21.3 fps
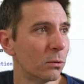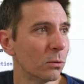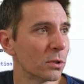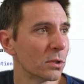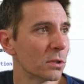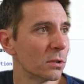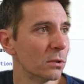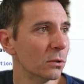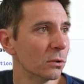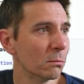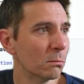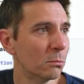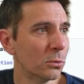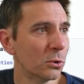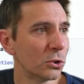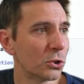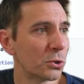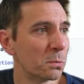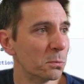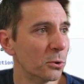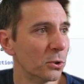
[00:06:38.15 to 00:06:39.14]
want to look
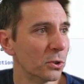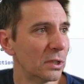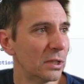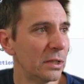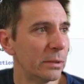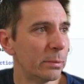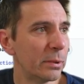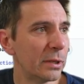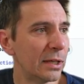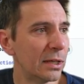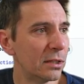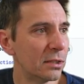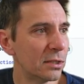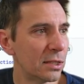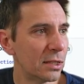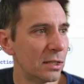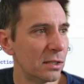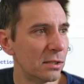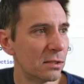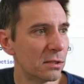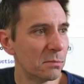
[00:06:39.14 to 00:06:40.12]
much more deeply
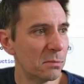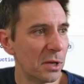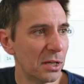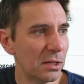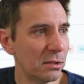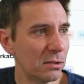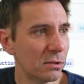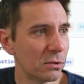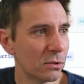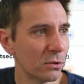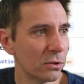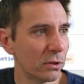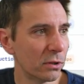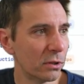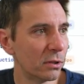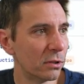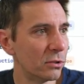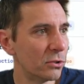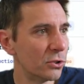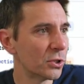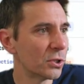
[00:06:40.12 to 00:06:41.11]
into these domains other
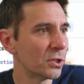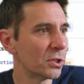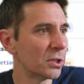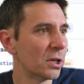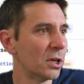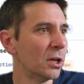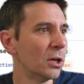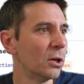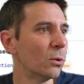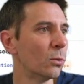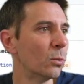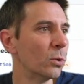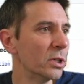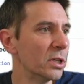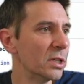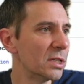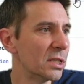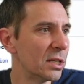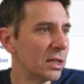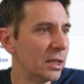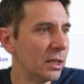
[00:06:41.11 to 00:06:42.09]
than just what
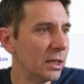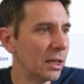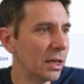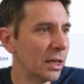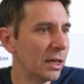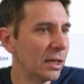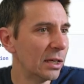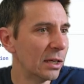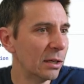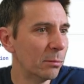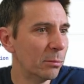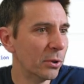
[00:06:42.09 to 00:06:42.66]
you're seeing here.